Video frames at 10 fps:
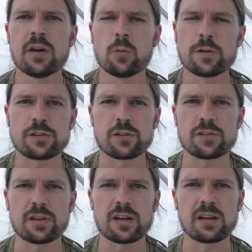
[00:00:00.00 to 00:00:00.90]
which
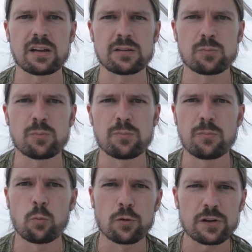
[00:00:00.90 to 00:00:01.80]
is a, a
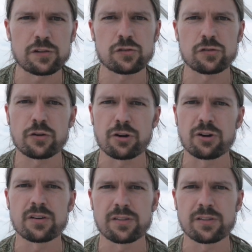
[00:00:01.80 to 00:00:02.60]
worse sugar